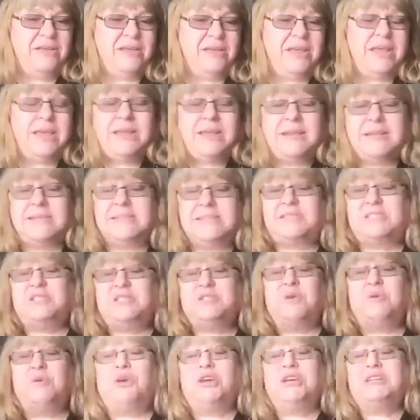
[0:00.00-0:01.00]
It is
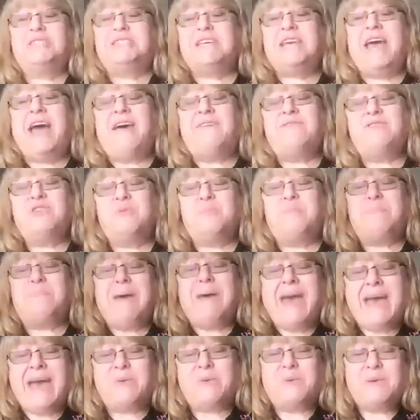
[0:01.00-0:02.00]
so good to have you
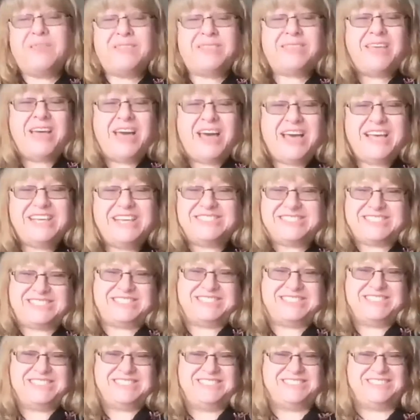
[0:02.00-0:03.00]
back with
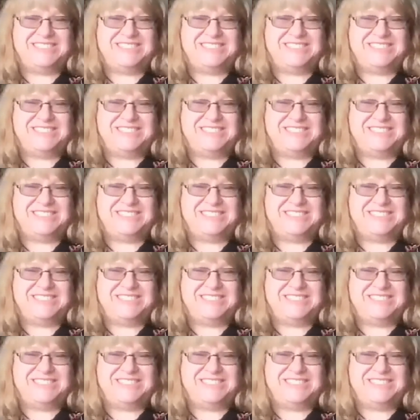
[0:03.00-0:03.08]
us.